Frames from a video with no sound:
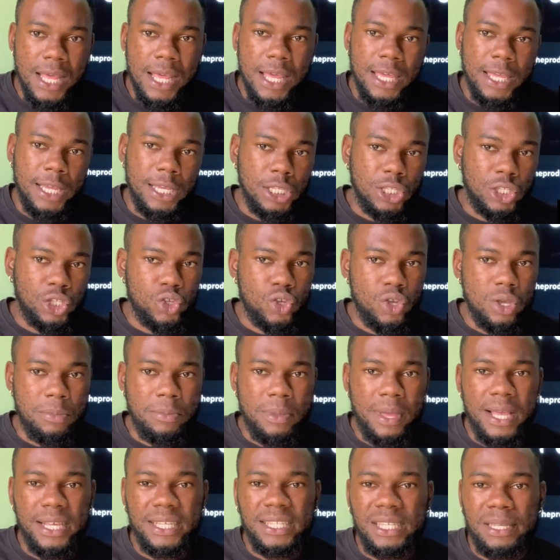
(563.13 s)
You see
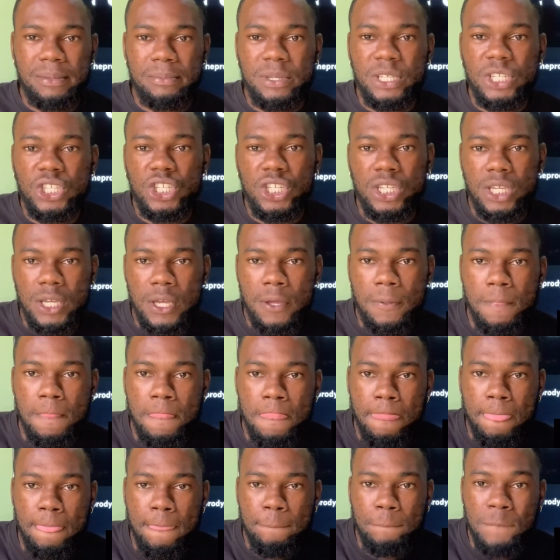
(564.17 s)
me and say me G,
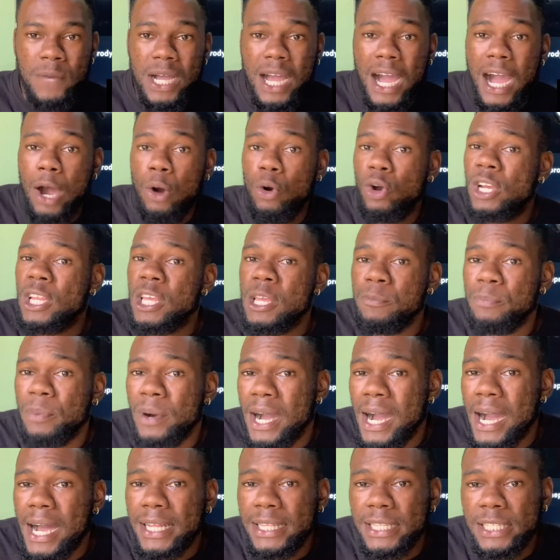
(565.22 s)
because all the
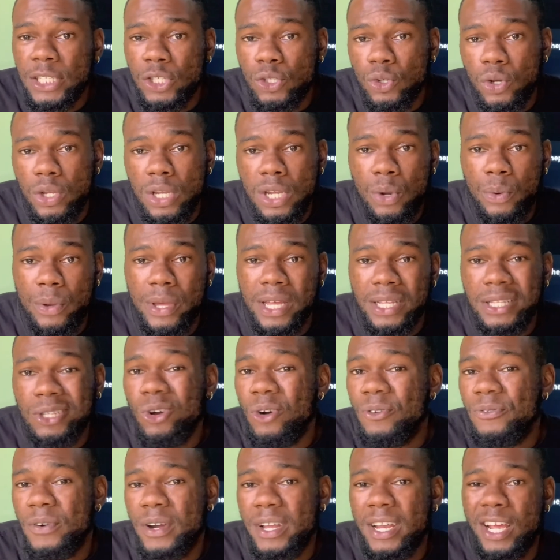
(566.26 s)
parties out there were
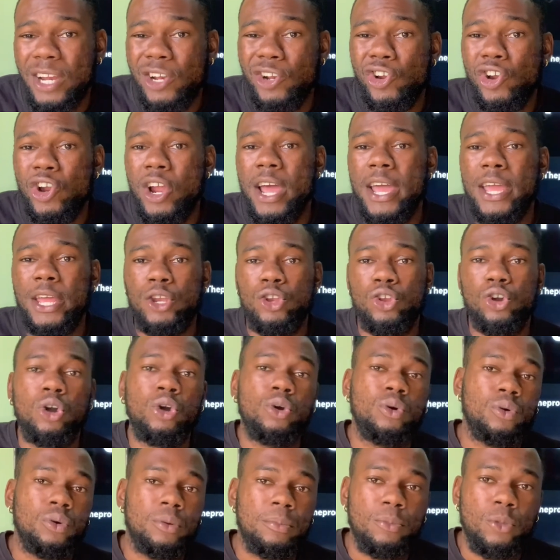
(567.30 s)
tougher than right
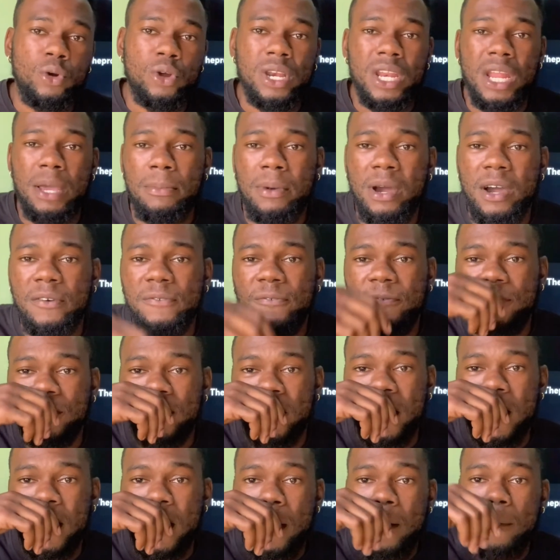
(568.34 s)
now. But them have
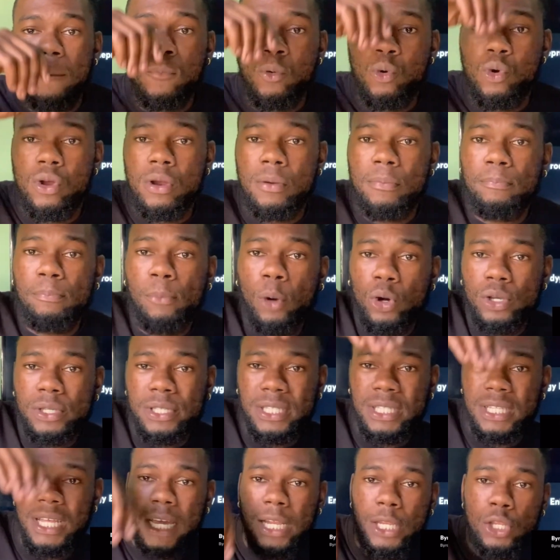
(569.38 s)
more
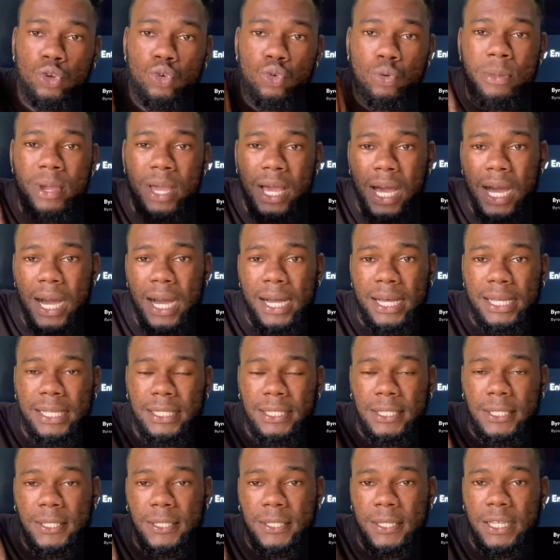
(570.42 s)
buzz than you
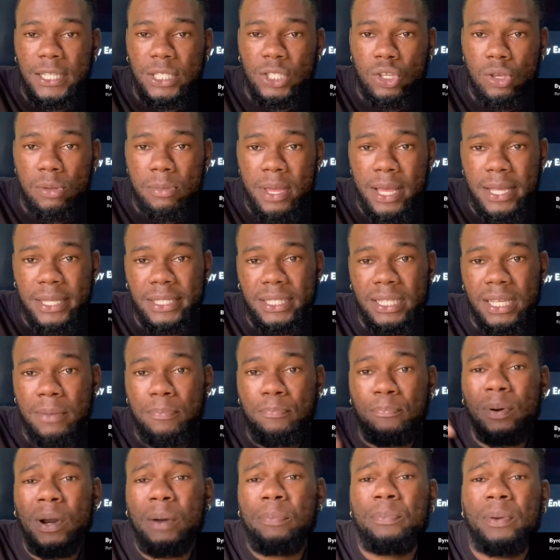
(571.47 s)
because, you see me and say
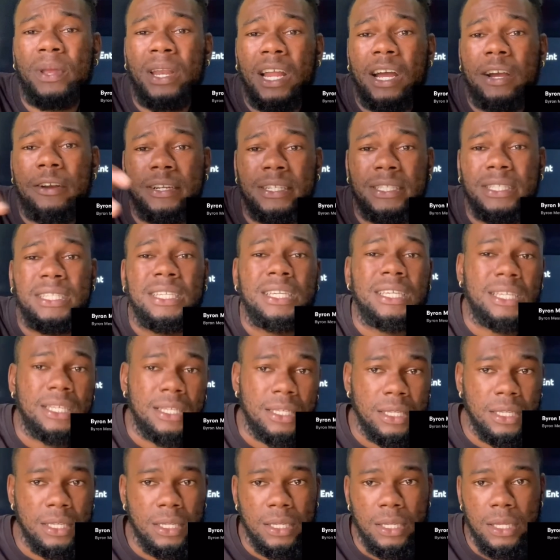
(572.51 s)
popularity.
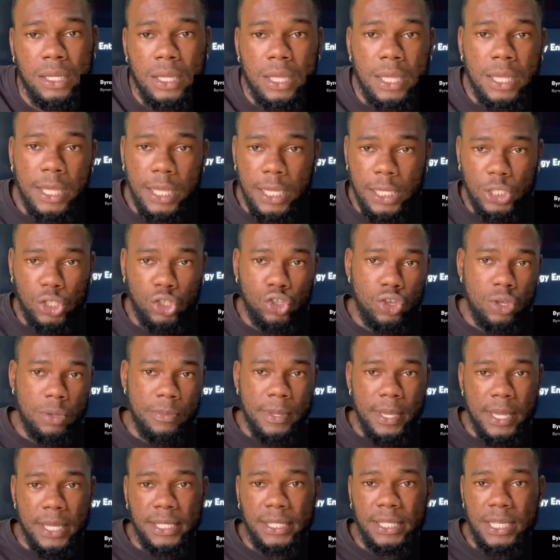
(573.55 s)
You see
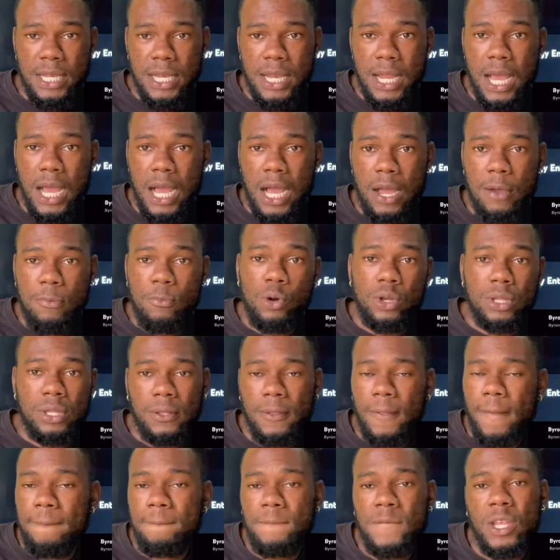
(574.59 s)
me and say dog,
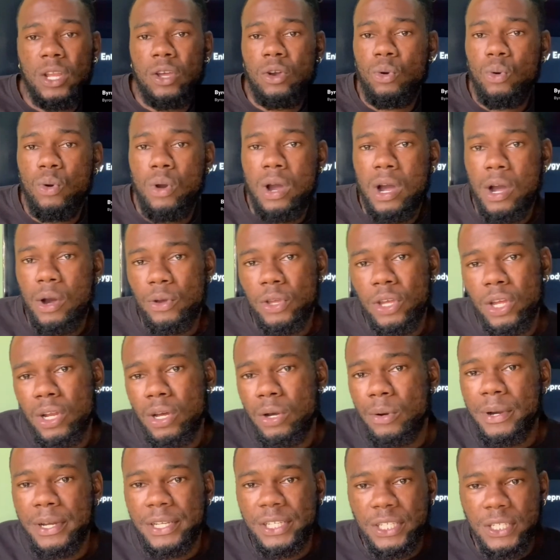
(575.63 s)
but you know
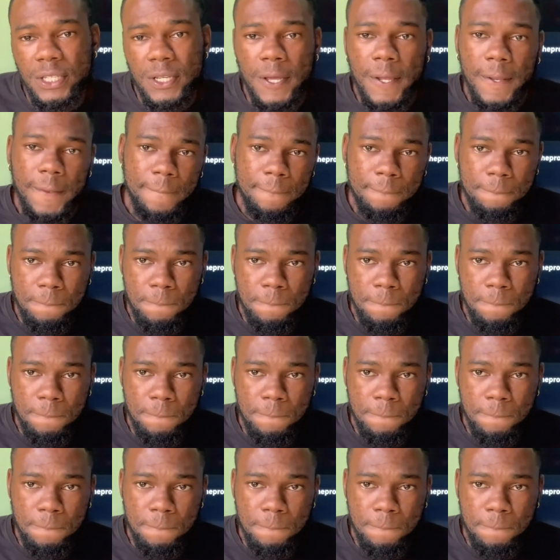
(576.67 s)
watch that.